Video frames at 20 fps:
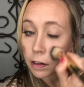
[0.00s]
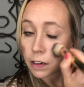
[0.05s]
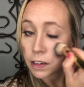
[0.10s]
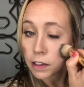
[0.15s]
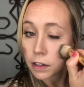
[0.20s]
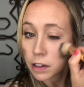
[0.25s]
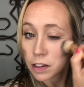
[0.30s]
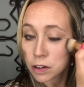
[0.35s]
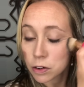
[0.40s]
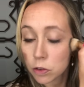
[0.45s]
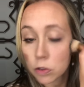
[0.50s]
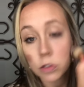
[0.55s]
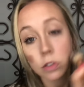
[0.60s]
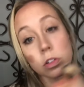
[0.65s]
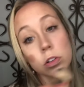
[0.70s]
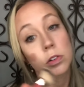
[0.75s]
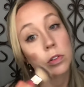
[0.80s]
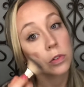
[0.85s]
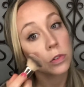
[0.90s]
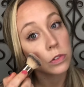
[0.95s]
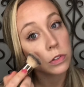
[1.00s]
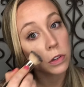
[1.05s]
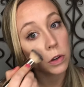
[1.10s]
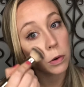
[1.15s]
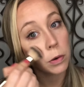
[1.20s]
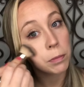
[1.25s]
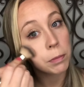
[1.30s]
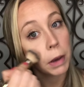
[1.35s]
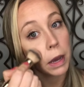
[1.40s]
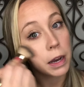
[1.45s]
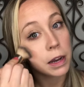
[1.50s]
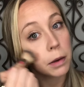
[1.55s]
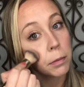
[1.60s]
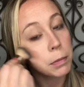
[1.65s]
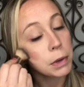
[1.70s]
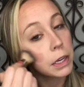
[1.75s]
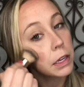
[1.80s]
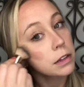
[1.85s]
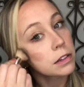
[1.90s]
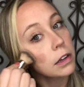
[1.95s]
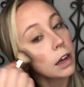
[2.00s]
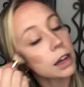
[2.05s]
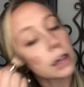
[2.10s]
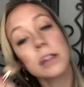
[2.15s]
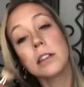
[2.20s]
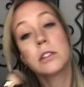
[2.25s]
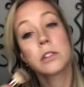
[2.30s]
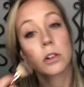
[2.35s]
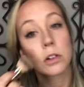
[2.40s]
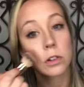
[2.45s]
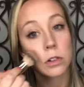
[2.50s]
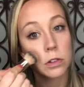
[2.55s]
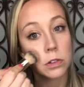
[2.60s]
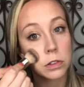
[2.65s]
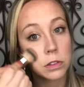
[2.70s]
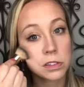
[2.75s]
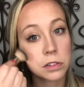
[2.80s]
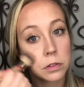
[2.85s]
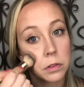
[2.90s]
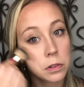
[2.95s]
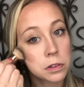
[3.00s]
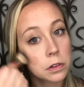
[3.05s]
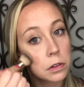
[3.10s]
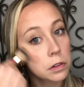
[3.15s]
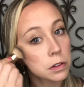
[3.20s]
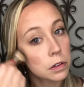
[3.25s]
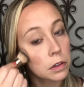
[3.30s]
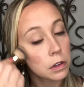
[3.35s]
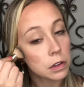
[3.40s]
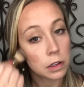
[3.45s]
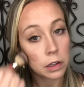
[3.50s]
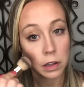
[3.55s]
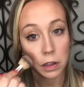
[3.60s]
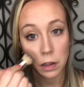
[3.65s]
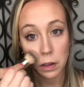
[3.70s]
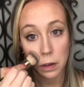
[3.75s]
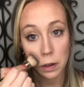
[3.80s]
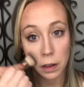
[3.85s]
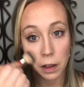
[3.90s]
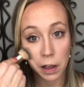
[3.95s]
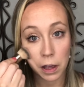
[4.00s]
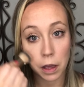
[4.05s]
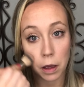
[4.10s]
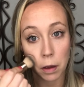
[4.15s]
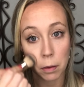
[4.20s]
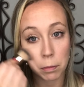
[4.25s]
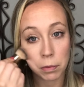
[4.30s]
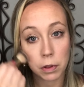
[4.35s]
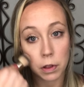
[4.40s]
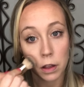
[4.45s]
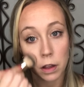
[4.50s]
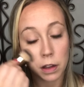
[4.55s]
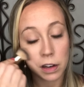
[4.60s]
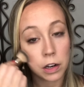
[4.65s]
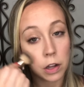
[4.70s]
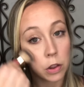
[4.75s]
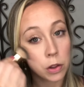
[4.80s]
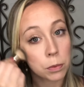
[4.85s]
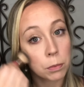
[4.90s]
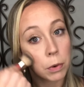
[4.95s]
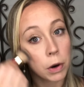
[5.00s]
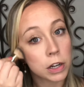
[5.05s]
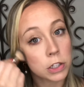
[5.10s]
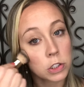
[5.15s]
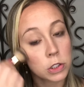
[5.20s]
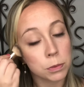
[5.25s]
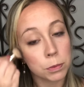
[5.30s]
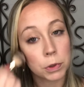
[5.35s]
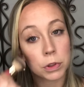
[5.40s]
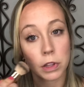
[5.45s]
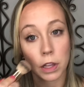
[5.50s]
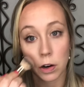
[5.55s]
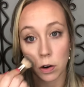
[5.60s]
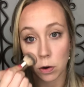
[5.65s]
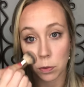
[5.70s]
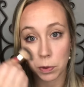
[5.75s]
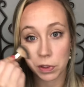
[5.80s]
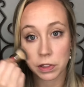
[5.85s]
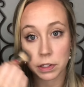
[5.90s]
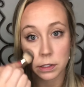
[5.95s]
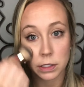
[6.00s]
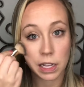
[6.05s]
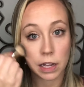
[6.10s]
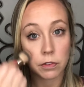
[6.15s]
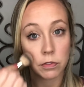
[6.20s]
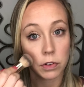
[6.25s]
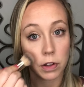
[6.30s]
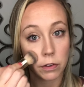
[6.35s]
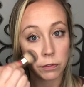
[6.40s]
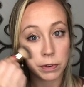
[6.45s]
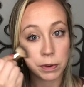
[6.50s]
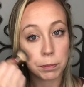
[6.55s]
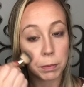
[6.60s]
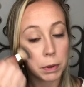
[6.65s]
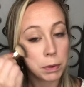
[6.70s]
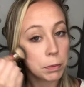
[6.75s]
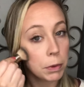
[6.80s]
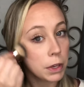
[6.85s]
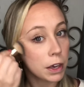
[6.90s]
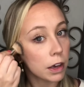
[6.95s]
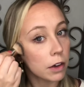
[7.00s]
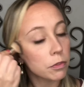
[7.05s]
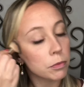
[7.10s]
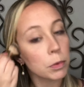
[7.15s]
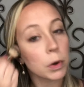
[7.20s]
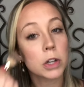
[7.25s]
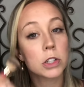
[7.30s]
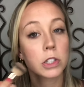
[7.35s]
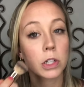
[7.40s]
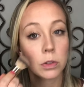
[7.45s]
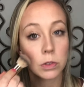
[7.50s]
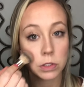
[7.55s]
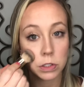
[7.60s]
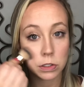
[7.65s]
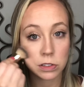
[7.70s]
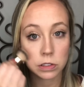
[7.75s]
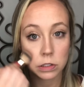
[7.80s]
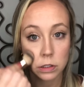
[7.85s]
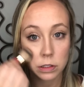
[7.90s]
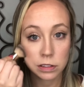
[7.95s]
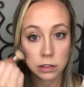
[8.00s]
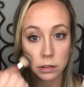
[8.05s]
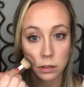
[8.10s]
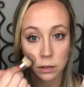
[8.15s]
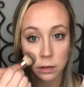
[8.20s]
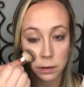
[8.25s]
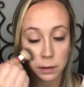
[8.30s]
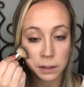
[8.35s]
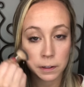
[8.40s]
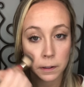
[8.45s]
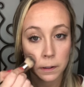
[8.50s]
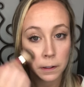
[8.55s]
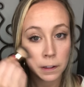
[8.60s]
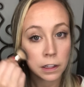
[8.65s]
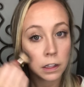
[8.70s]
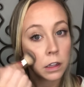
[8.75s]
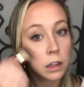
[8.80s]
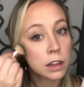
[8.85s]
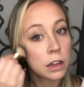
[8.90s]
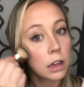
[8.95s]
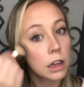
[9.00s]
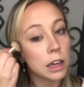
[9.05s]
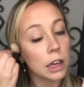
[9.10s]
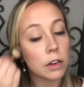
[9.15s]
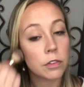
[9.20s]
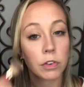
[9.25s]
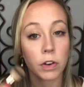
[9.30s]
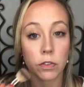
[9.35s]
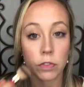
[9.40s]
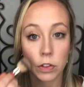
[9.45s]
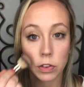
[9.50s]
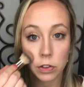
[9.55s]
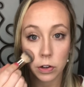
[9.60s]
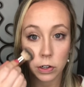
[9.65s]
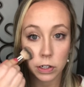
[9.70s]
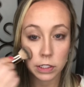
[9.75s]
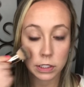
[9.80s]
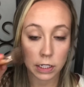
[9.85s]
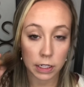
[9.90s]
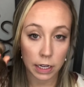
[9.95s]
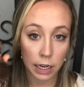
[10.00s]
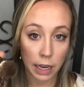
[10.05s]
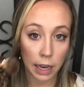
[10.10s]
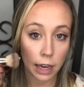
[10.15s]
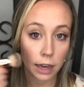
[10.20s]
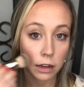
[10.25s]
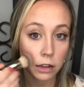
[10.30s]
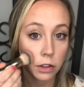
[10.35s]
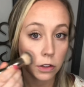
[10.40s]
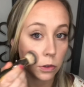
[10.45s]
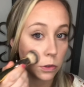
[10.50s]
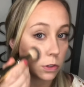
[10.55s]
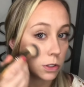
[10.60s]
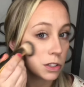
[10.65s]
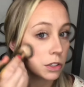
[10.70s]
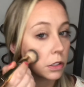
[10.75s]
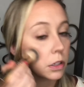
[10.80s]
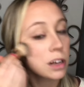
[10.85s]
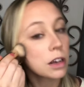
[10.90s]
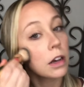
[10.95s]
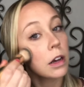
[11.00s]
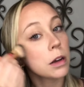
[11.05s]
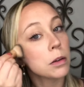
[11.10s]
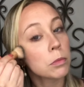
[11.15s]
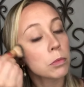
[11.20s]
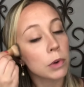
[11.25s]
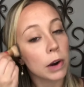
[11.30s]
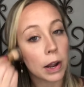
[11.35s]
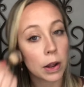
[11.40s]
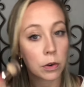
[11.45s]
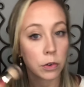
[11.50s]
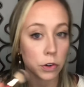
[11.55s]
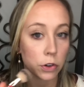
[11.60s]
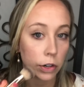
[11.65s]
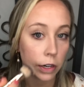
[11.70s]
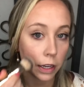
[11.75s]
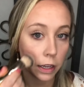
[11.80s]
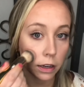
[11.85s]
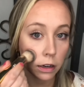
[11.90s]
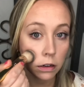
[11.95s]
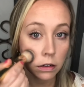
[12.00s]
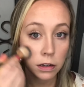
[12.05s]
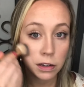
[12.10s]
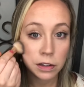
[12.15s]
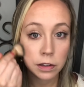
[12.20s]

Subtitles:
In little circles going back. I'm making tiny circles. Another brush to put that on with is that fluffy BBF brush I was using. If you have the 30-second HAC, use the rounder end.